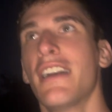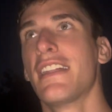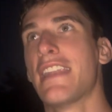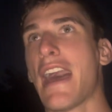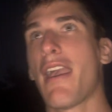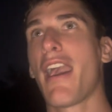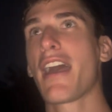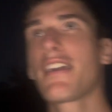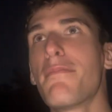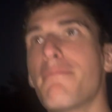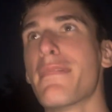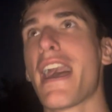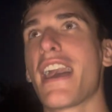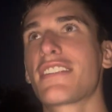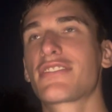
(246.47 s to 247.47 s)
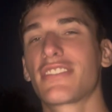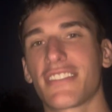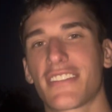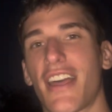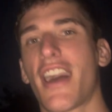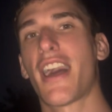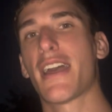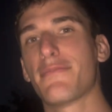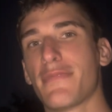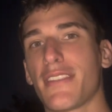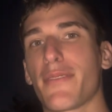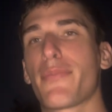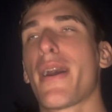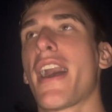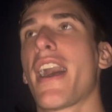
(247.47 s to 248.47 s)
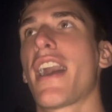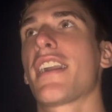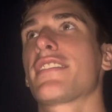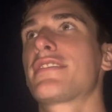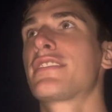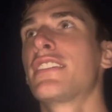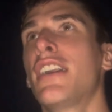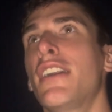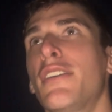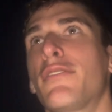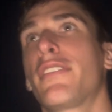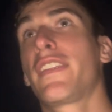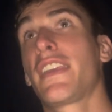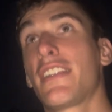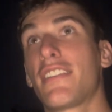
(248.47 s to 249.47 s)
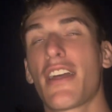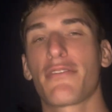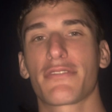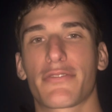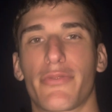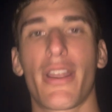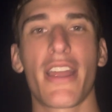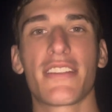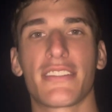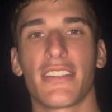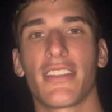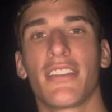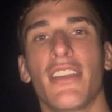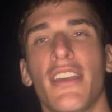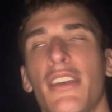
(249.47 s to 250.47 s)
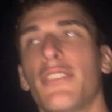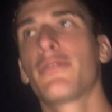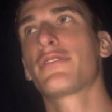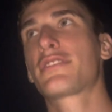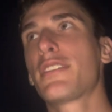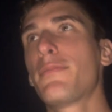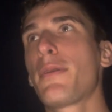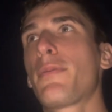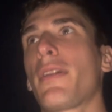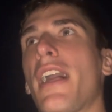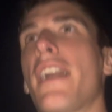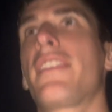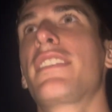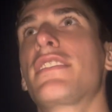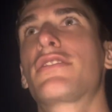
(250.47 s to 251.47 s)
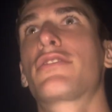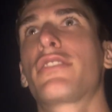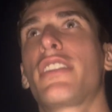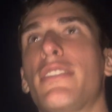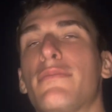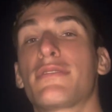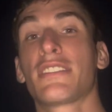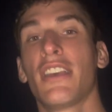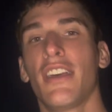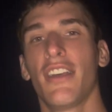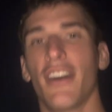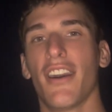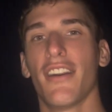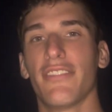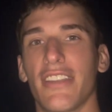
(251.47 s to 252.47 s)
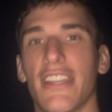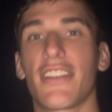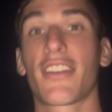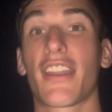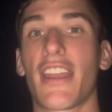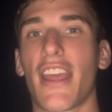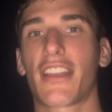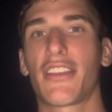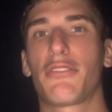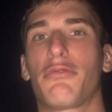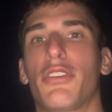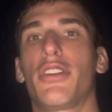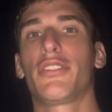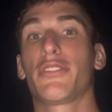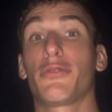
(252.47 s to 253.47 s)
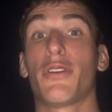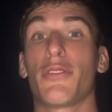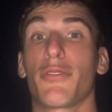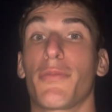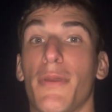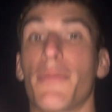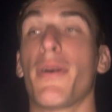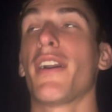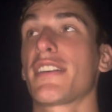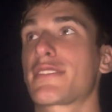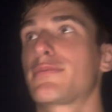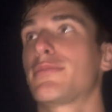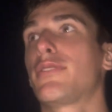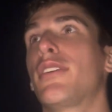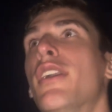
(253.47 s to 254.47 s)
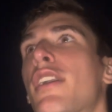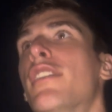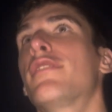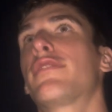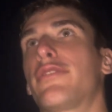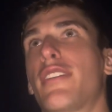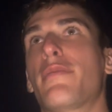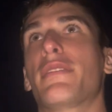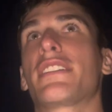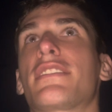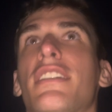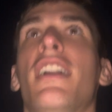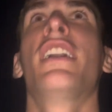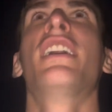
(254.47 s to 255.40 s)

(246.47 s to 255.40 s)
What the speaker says: Now, I imagine a time in the past when the internet was rising, when some people had these dreams of an interconnected world and what would be possible from it.